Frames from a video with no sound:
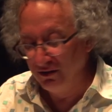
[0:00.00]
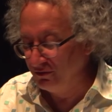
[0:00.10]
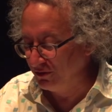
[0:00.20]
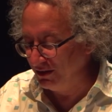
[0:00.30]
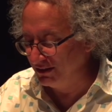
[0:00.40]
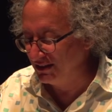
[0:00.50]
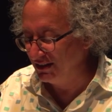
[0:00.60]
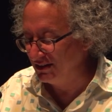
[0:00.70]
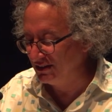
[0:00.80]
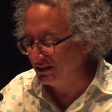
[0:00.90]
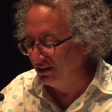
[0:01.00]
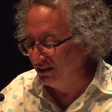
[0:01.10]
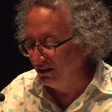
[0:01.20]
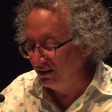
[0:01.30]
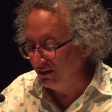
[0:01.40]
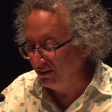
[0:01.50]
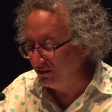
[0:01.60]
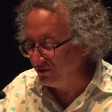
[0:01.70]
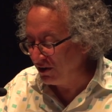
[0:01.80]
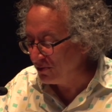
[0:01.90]
for instance, the
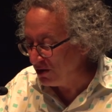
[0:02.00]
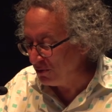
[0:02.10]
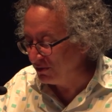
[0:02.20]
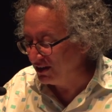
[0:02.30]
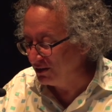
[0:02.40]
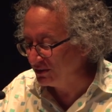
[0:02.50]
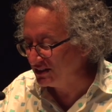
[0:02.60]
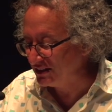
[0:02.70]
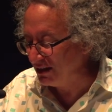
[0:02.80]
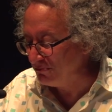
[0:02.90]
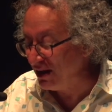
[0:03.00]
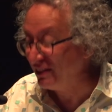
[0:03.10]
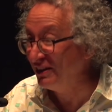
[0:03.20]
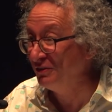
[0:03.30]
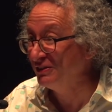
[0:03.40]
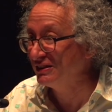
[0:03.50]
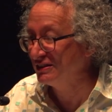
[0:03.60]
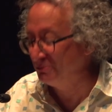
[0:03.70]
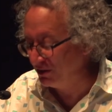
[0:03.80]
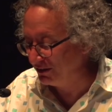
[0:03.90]
very moment in which St. Matthew
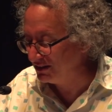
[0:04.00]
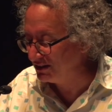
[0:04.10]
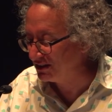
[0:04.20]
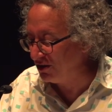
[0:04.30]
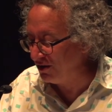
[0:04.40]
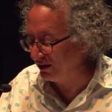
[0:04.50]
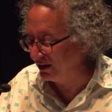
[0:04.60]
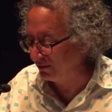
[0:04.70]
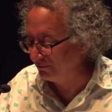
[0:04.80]
experienced his calling,